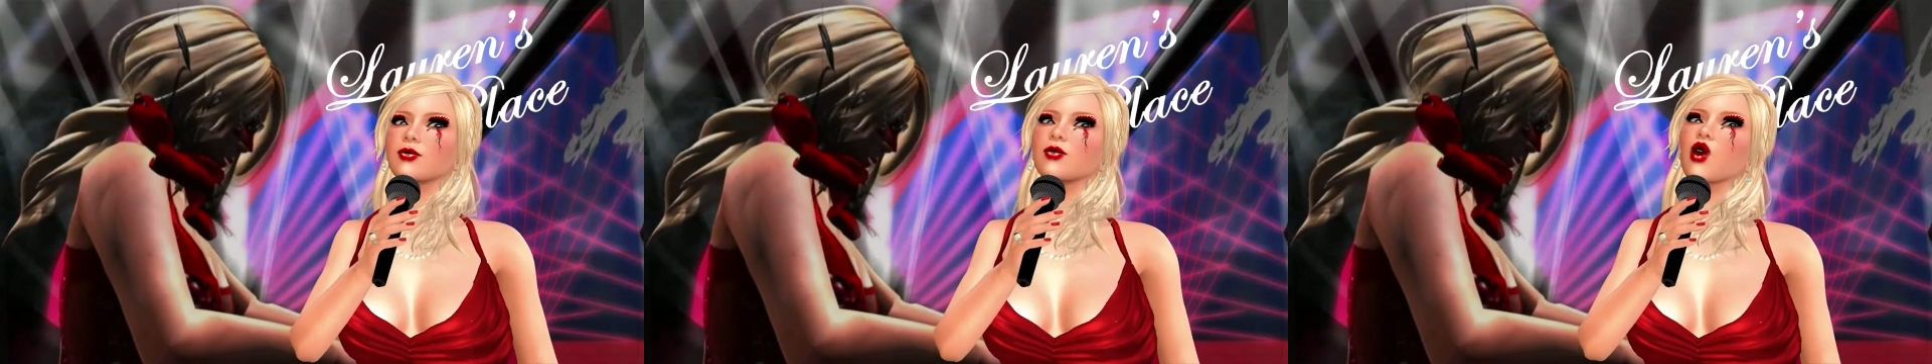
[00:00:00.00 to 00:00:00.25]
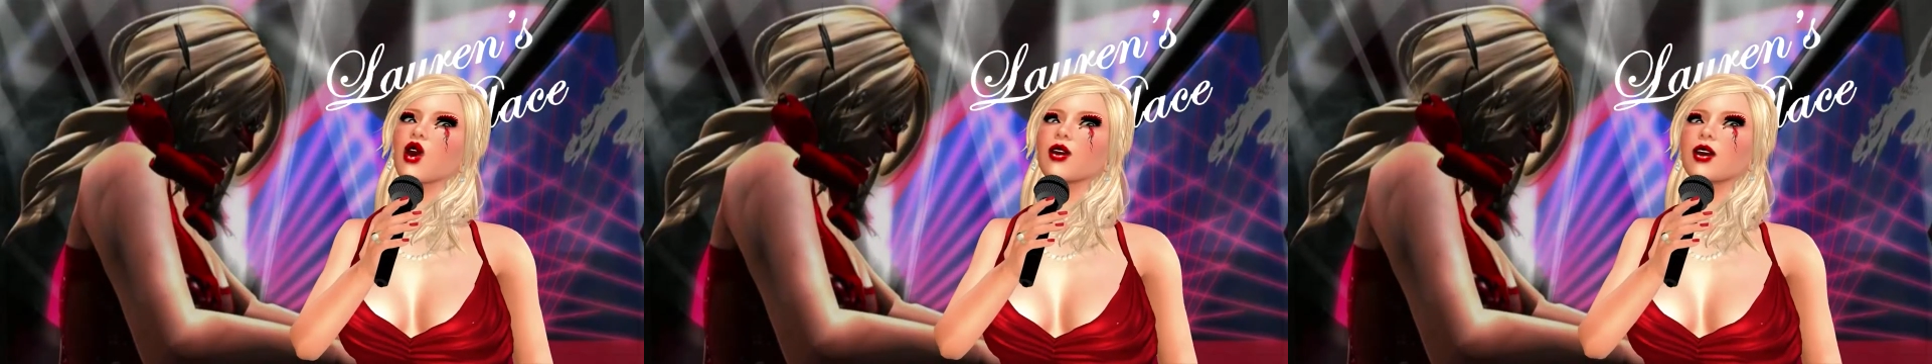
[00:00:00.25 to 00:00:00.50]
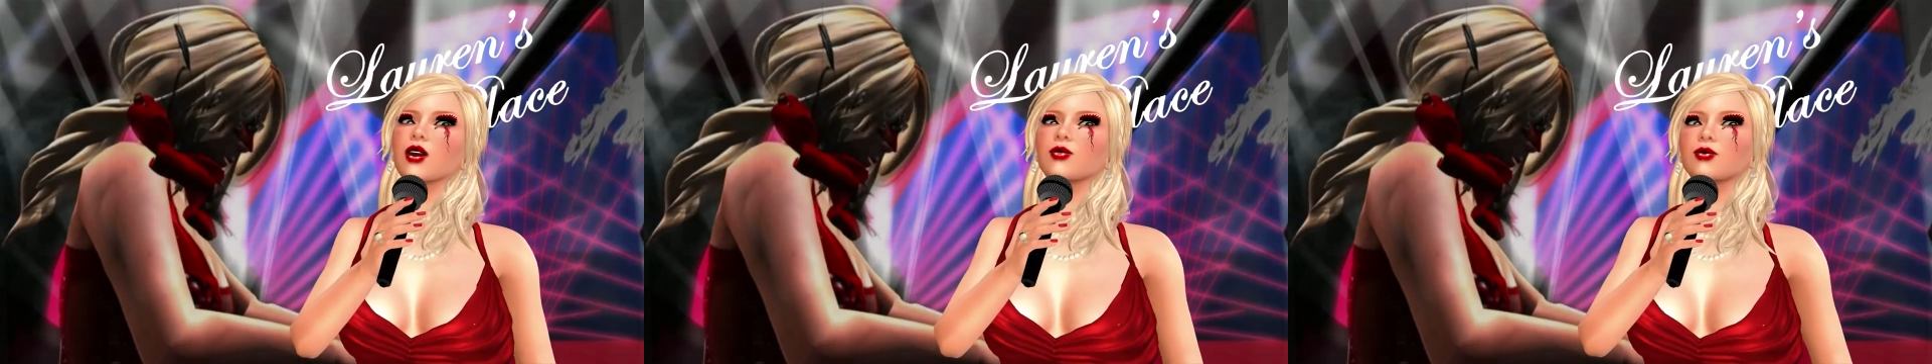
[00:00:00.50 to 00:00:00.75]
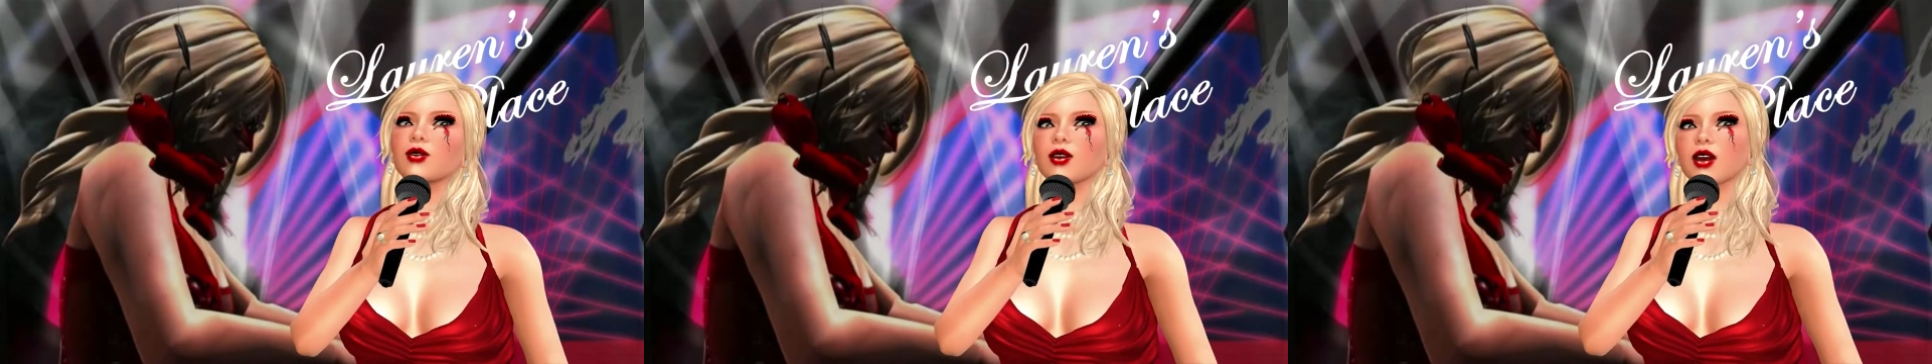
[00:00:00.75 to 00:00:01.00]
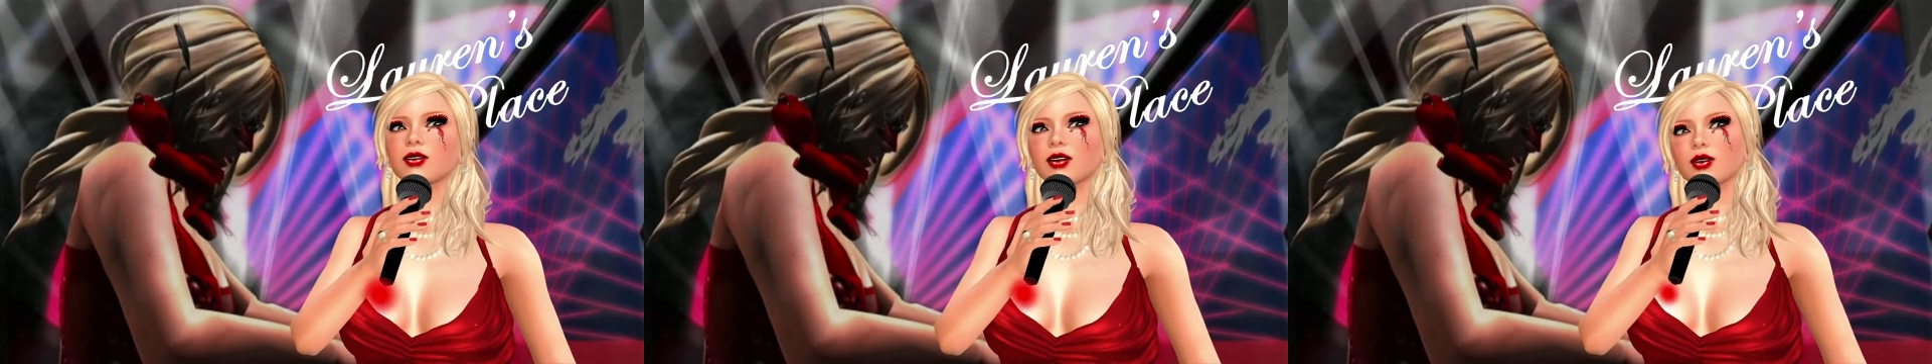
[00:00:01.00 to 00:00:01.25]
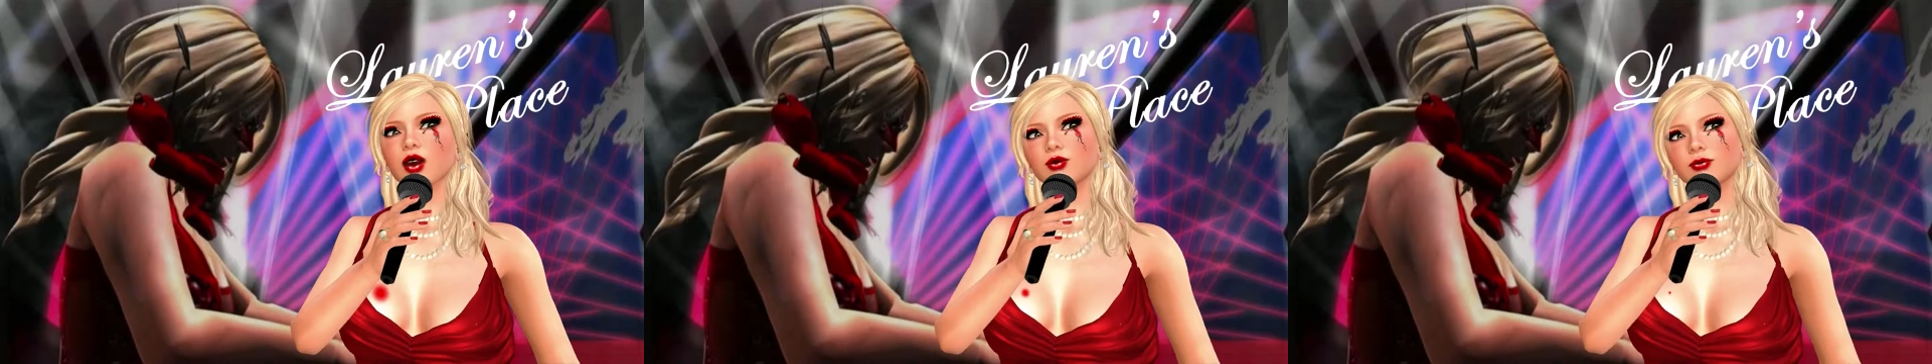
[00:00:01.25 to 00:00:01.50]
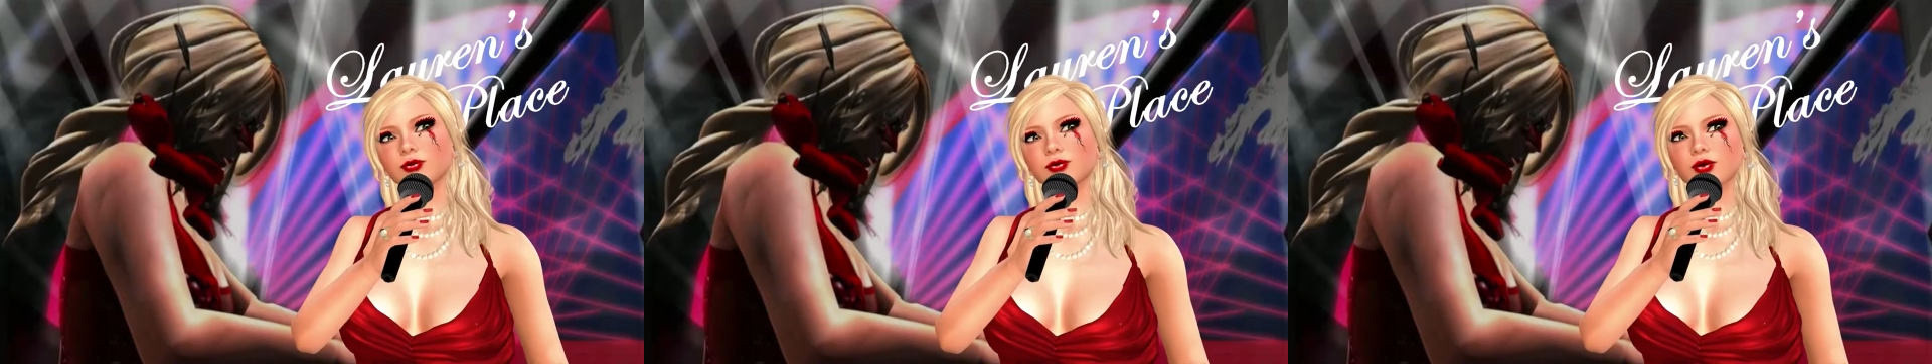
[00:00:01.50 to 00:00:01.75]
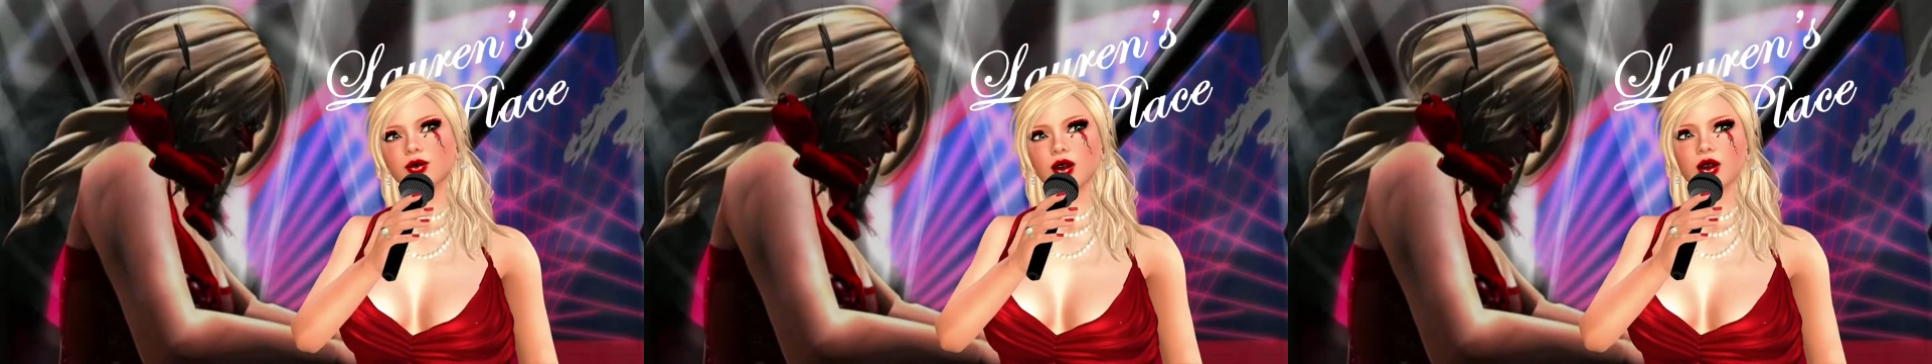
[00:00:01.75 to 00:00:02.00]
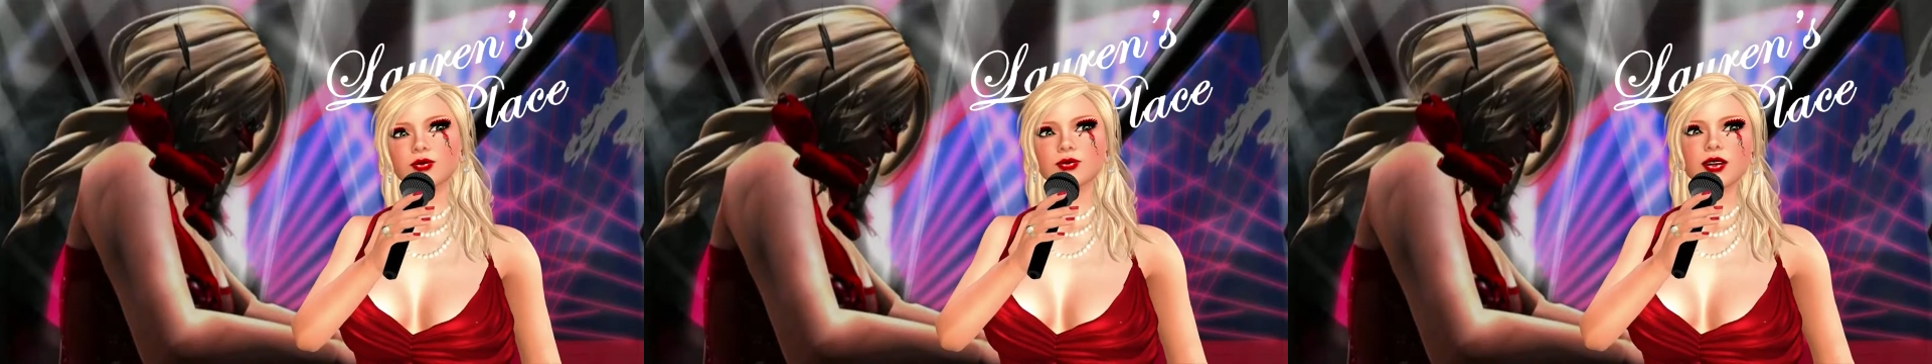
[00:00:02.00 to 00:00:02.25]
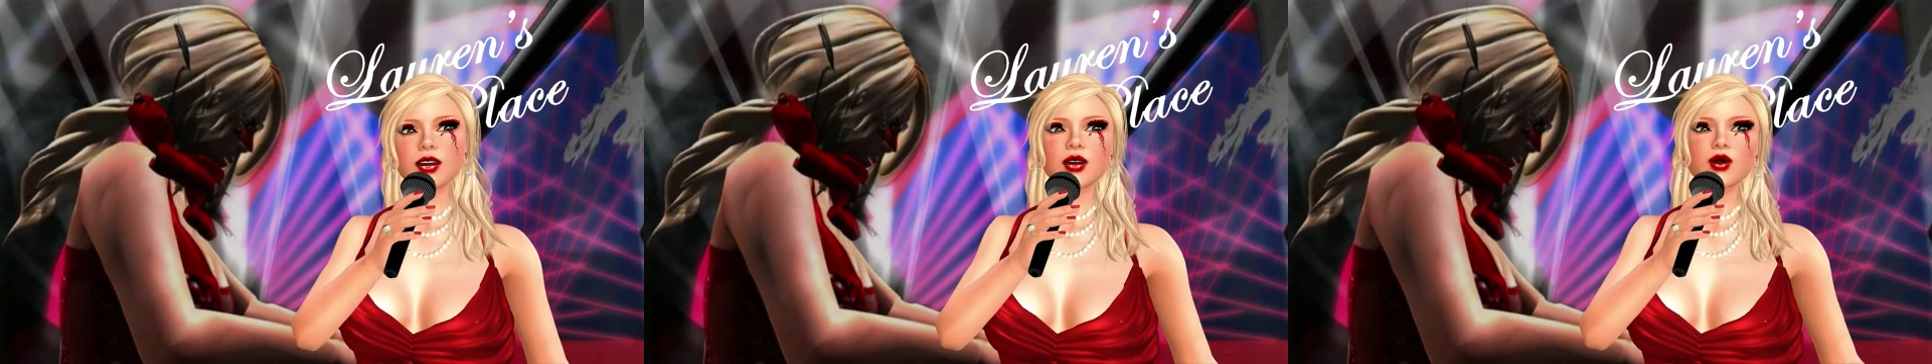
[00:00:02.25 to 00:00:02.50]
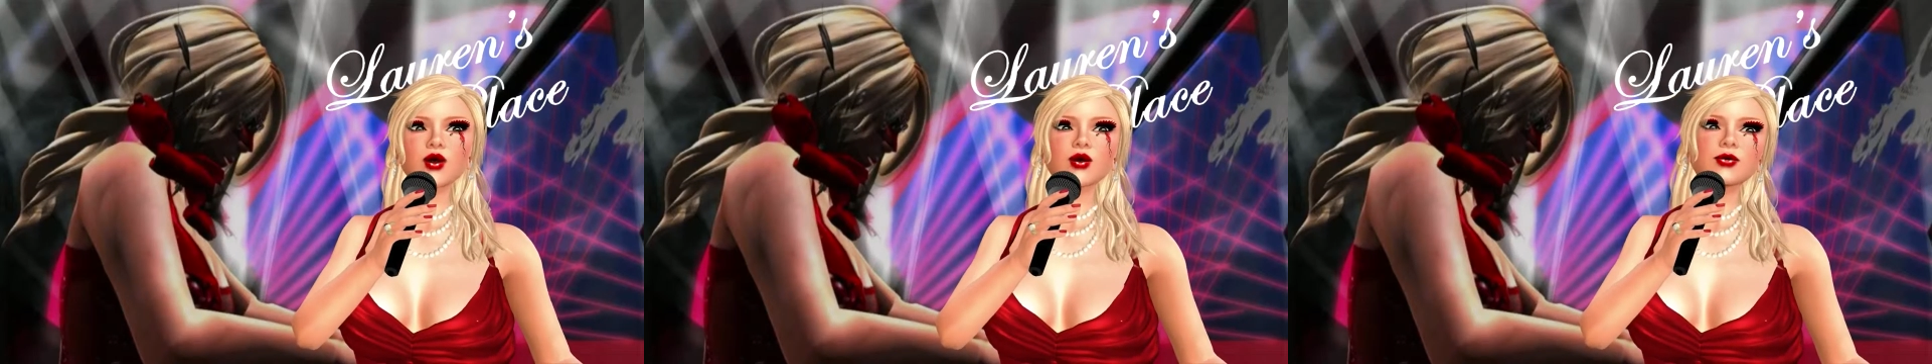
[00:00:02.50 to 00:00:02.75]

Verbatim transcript: And I think it would be fun. Like you didn't really give a shit,